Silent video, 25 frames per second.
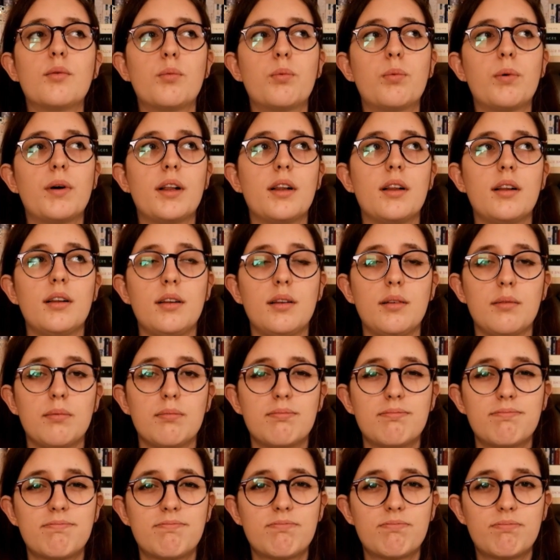will
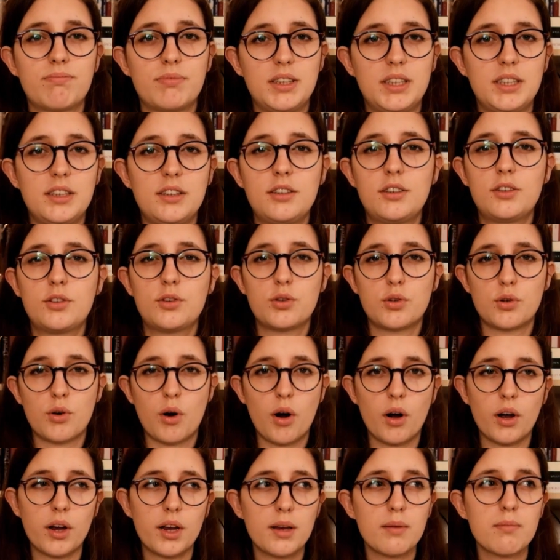
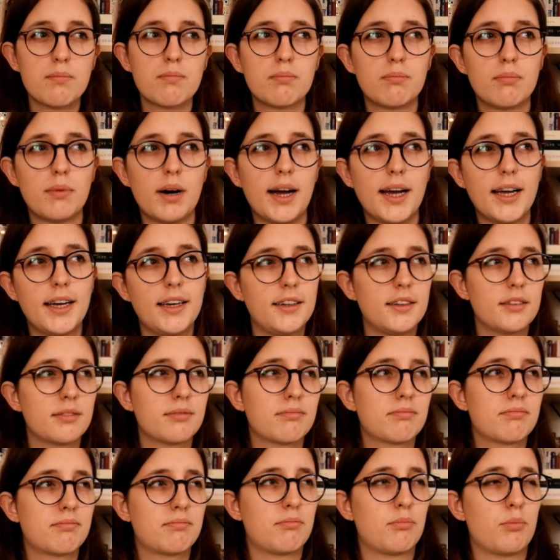destroy my,
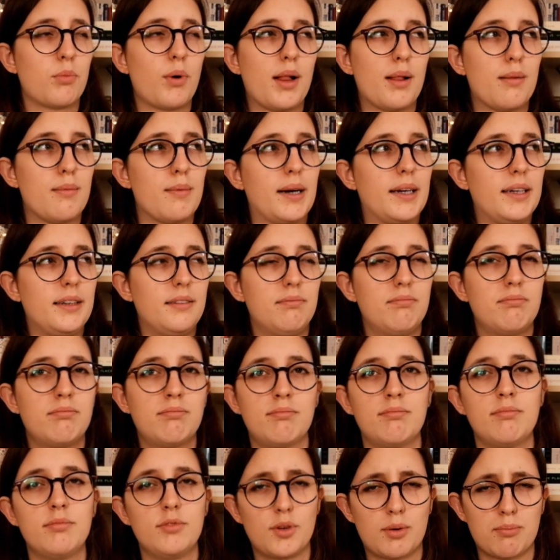well, my,
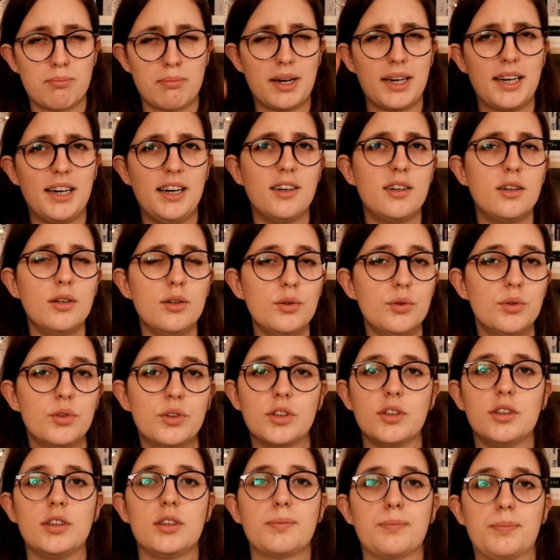not my
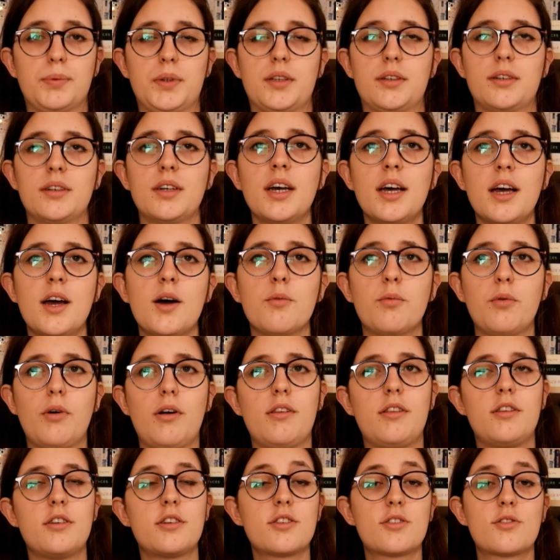illusions, but
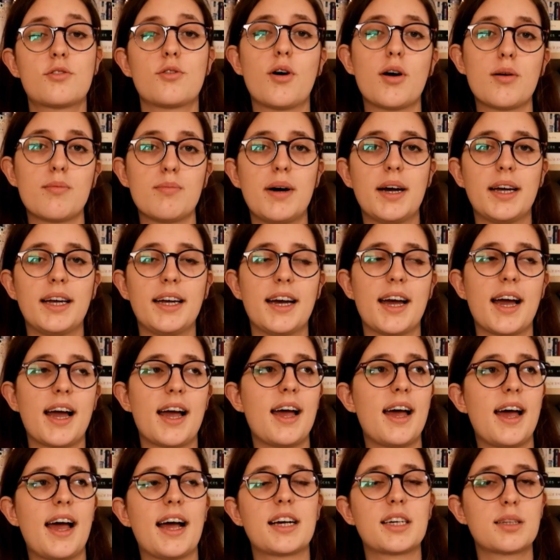will destroy my
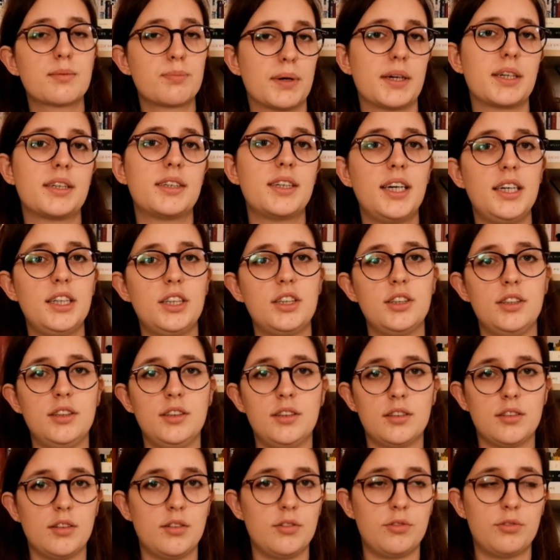
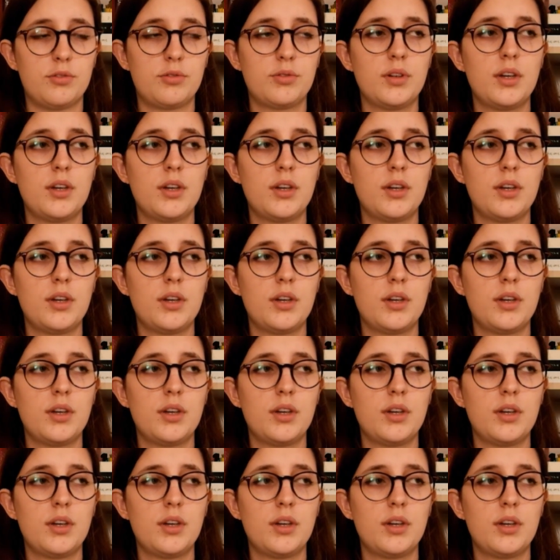expectations of